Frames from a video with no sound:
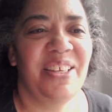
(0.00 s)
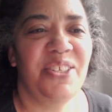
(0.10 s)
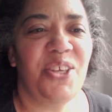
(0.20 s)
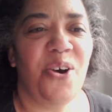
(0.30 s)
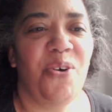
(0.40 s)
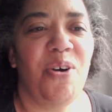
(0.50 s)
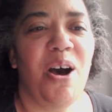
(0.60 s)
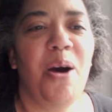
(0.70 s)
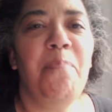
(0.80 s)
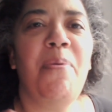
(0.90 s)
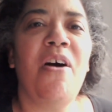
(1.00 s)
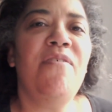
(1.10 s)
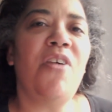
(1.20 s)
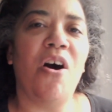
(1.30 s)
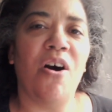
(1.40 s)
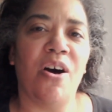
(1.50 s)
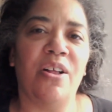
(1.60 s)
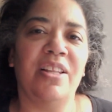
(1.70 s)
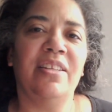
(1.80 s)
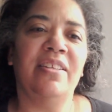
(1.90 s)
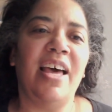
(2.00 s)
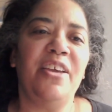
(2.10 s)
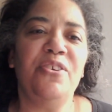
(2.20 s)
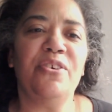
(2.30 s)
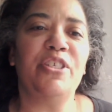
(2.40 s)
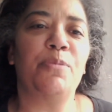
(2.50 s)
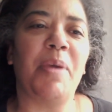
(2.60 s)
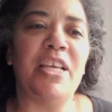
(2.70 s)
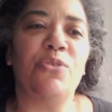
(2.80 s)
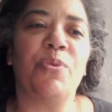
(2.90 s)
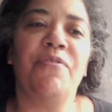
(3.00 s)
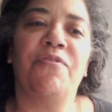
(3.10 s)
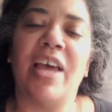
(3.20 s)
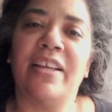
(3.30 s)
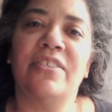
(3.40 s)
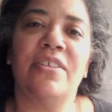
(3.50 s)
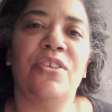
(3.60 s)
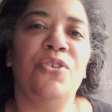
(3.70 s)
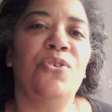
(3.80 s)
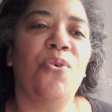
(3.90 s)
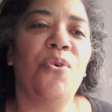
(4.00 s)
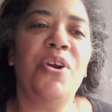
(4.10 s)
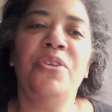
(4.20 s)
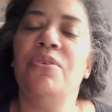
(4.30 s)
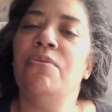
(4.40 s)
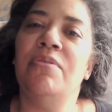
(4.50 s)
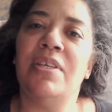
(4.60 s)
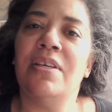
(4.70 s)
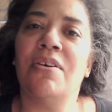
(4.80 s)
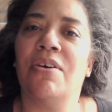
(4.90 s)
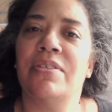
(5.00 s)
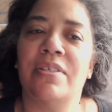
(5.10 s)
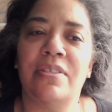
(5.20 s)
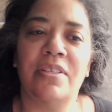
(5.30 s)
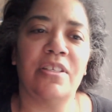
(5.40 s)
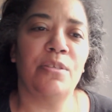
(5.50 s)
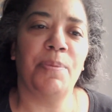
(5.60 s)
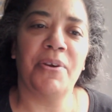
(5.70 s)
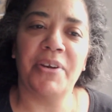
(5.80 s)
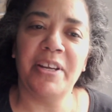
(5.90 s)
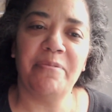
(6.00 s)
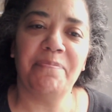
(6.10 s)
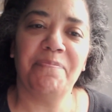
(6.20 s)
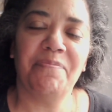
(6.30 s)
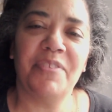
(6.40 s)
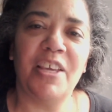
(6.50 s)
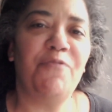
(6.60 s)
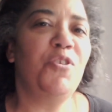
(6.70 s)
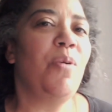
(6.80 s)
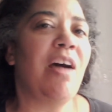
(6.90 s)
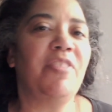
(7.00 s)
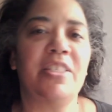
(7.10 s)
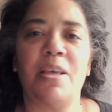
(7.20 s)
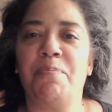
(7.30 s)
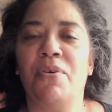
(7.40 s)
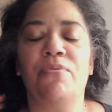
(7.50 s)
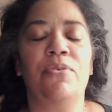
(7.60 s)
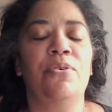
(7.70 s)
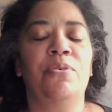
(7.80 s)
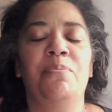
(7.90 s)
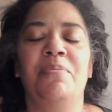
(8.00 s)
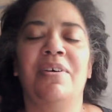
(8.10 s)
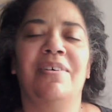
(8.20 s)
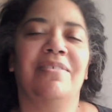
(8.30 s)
So above all, let your space reflect your unique artistic spirit. If you have a separate room,